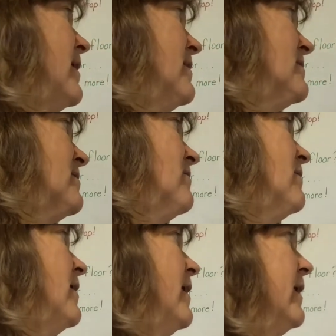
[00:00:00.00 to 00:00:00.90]

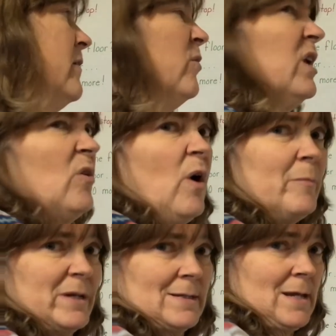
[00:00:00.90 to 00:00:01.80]
answer and I don't get all
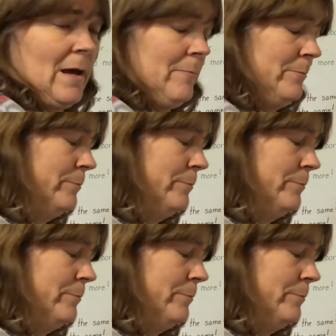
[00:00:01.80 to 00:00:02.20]
mixed up.